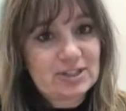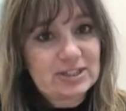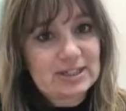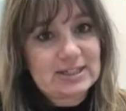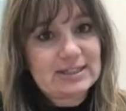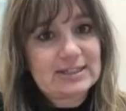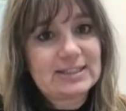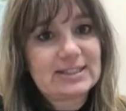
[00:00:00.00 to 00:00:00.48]
to
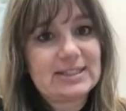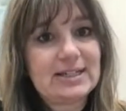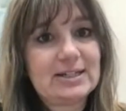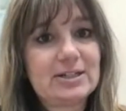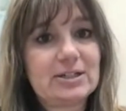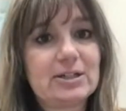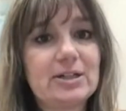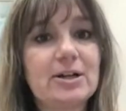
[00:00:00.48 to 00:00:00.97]

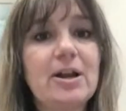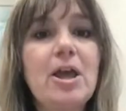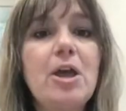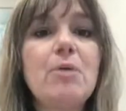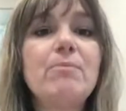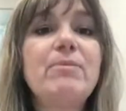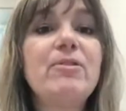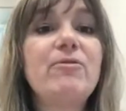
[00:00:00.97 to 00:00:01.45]
consider
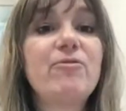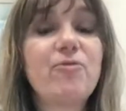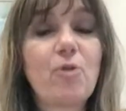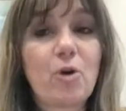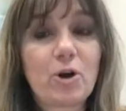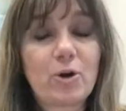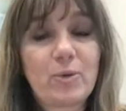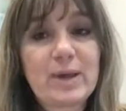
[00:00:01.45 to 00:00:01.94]

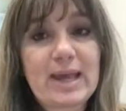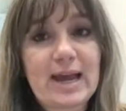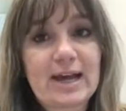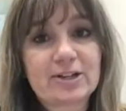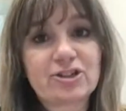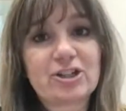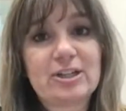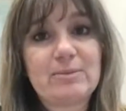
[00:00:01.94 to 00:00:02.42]
before we
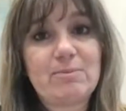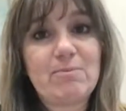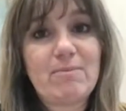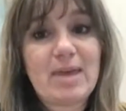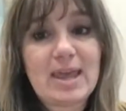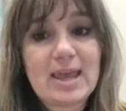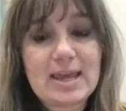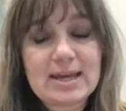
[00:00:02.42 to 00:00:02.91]
actually
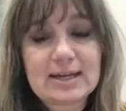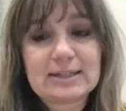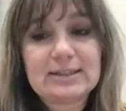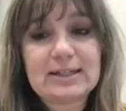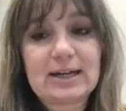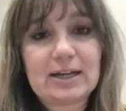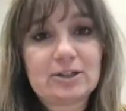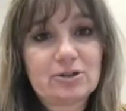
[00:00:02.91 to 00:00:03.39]
make a
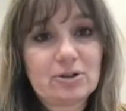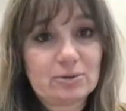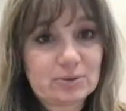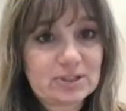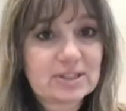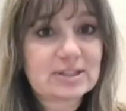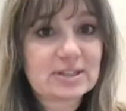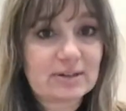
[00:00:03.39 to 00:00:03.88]

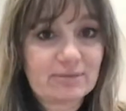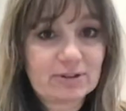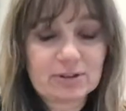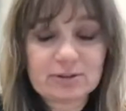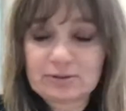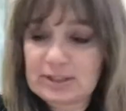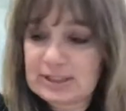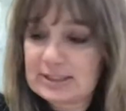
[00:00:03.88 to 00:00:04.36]
diagnosis of a
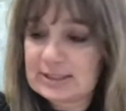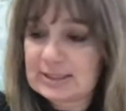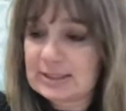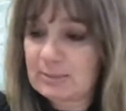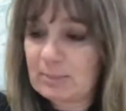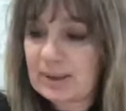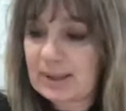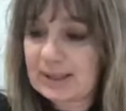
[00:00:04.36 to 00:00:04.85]
learning
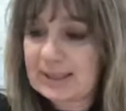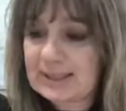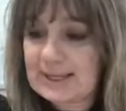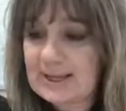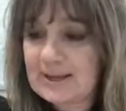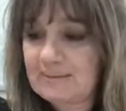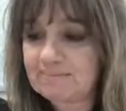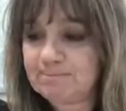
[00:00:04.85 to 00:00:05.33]

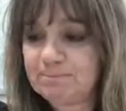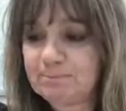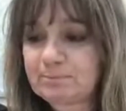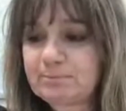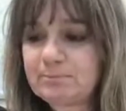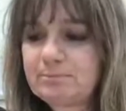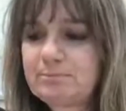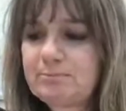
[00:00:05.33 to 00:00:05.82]
disability.
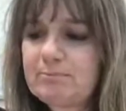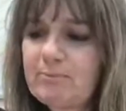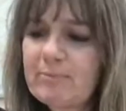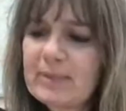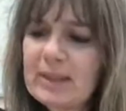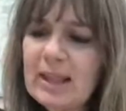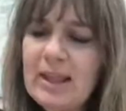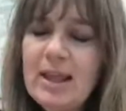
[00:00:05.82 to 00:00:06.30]

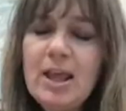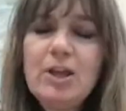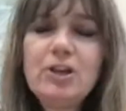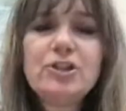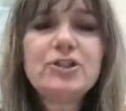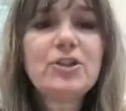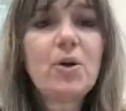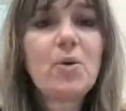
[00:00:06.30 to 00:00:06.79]

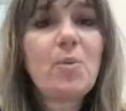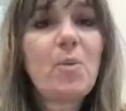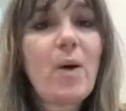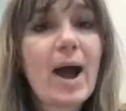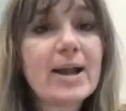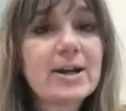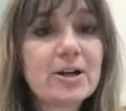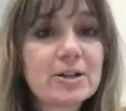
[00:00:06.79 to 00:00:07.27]
So,
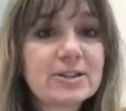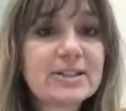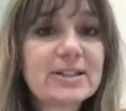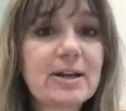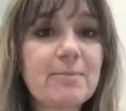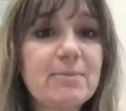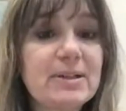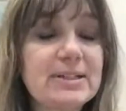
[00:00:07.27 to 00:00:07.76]
what are
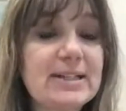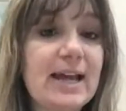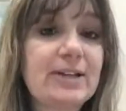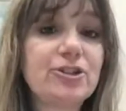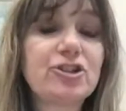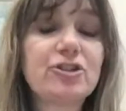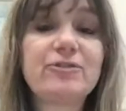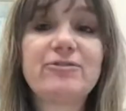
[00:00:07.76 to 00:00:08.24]
some
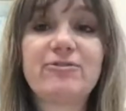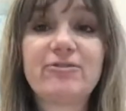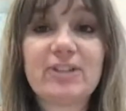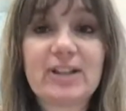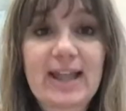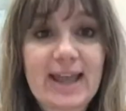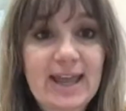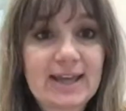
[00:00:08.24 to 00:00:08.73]
potential
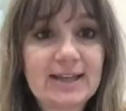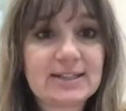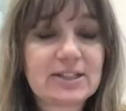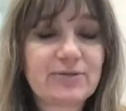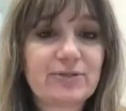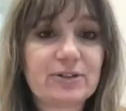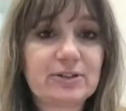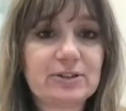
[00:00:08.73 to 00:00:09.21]

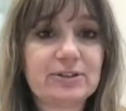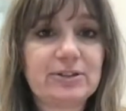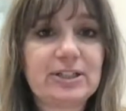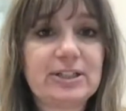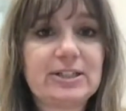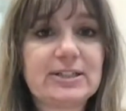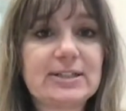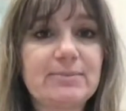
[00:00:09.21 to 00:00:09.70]
flags for a
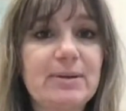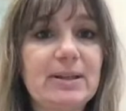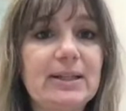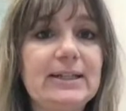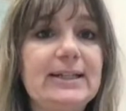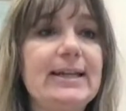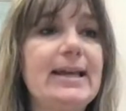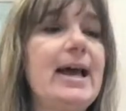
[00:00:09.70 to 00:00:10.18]
learning
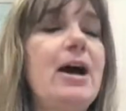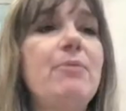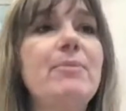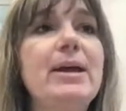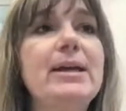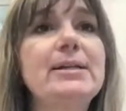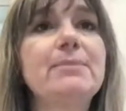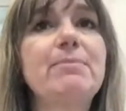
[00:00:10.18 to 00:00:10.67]
disability? How
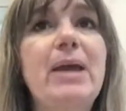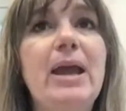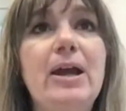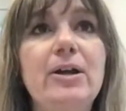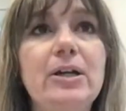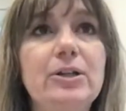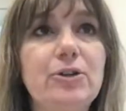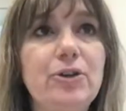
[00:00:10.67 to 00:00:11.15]
might a
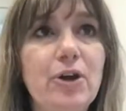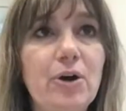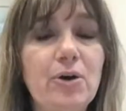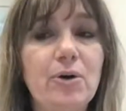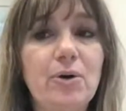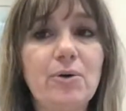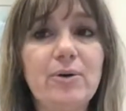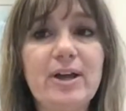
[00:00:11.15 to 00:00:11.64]
parent
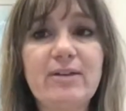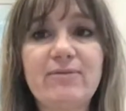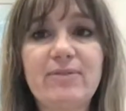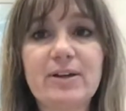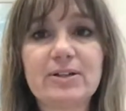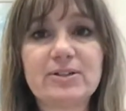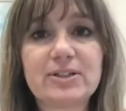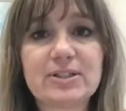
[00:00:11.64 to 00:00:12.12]
know if
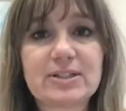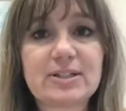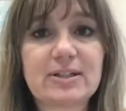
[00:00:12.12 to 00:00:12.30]
there's,